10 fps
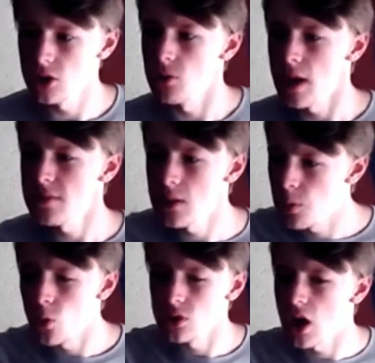You know, maybe you
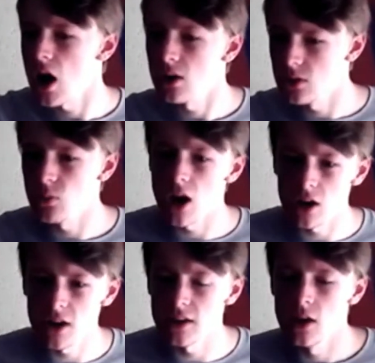poured the
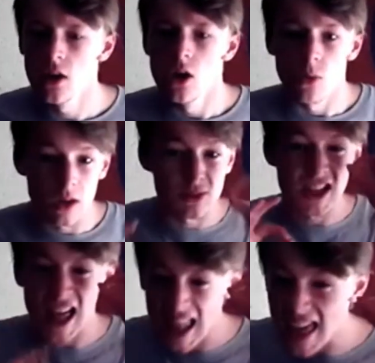water in when it was
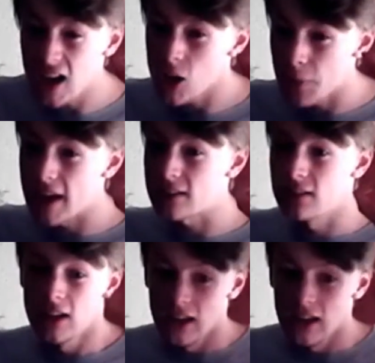a little bit